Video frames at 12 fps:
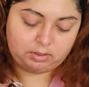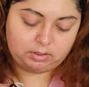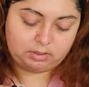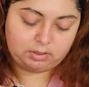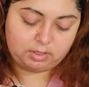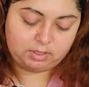
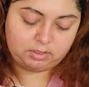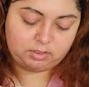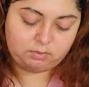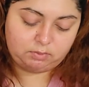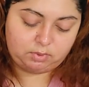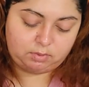And
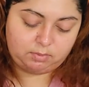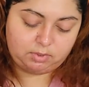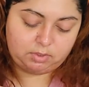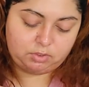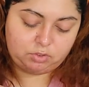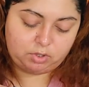that's what I'm
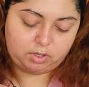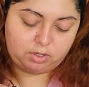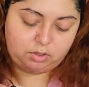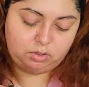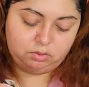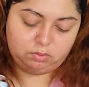going to try
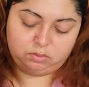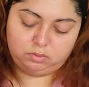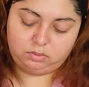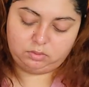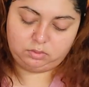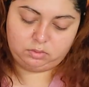to do.
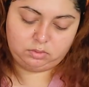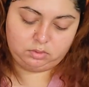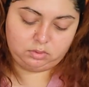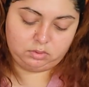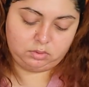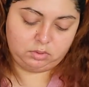
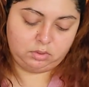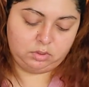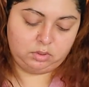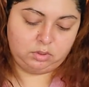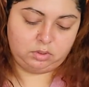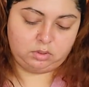
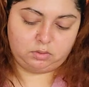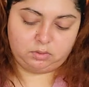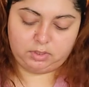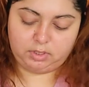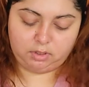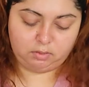
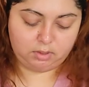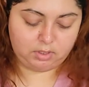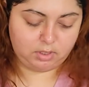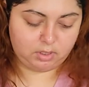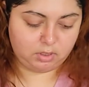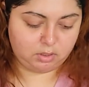Okie
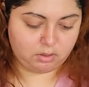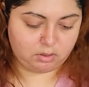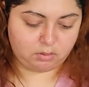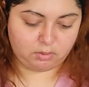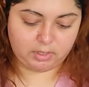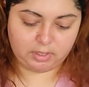dokie,
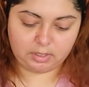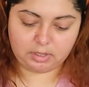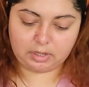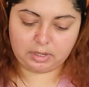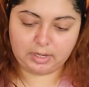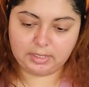don't get
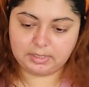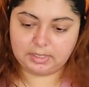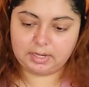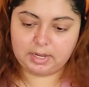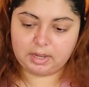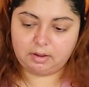
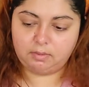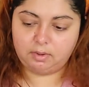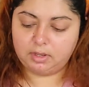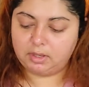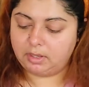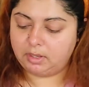crazy now.